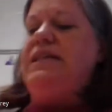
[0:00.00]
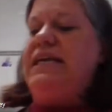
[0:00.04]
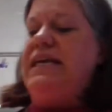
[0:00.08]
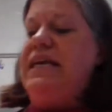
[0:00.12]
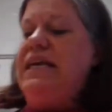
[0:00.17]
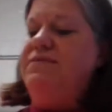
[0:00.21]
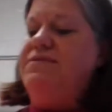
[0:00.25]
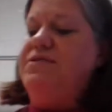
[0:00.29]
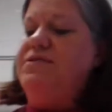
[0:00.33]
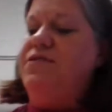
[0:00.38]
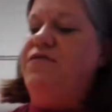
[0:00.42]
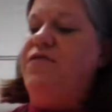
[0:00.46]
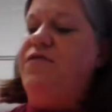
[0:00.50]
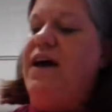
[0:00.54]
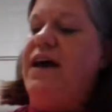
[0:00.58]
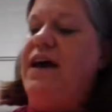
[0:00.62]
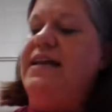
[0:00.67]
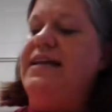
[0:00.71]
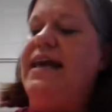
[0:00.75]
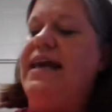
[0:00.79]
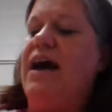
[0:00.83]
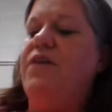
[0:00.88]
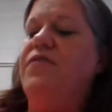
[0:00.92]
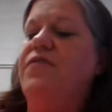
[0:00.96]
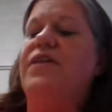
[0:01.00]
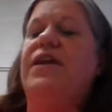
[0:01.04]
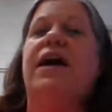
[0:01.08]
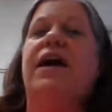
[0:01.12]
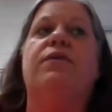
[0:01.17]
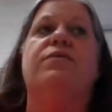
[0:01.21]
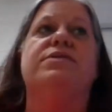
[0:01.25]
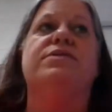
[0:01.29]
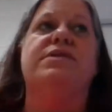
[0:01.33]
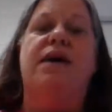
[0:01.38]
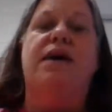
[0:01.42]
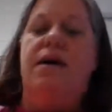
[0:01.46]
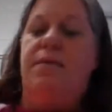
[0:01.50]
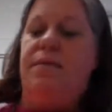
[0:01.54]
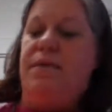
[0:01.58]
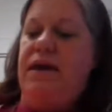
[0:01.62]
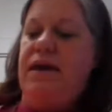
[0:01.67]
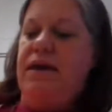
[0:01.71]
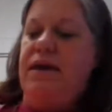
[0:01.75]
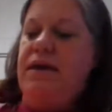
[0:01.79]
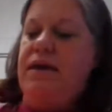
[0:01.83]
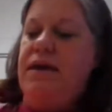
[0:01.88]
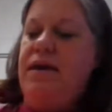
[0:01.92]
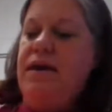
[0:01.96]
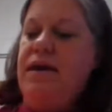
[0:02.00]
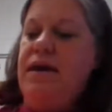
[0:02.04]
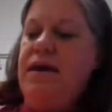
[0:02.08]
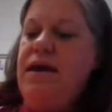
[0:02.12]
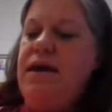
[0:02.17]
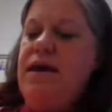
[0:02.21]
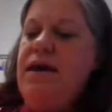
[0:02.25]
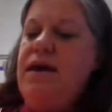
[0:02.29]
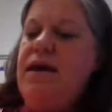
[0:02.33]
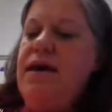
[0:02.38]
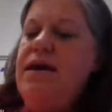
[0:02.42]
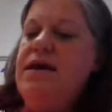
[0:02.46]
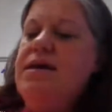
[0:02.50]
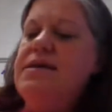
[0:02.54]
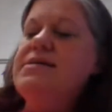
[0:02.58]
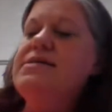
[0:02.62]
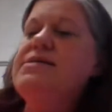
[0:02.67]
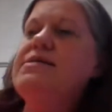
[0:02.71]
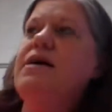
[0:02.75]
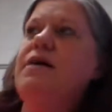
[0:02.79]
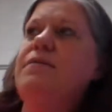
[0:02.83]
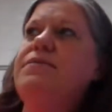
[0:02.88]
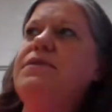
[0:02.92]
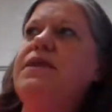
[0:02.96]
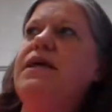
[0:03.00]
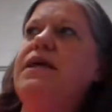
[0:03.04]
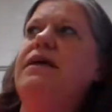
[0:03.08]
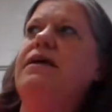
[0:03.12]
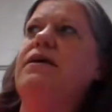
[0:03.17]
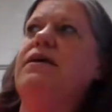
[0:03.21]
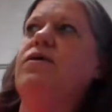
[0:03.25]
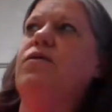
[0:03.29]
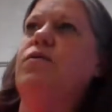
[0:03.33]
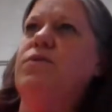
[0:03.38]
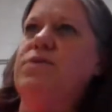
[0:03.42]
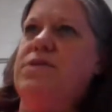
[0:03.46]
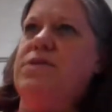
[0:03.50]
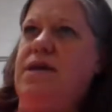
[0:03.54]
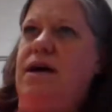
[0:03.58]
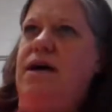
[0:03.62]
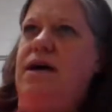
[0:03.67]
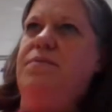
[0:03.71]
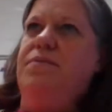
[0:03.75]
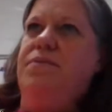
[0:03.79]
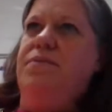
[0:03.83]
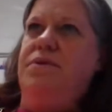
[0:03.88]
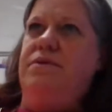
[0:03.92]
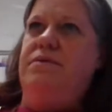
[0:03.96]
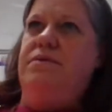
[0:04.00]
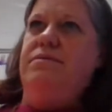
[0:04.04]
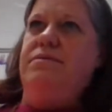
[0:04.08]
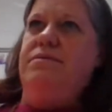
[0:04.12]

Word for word: relieved to find out that I was coming. Something was up.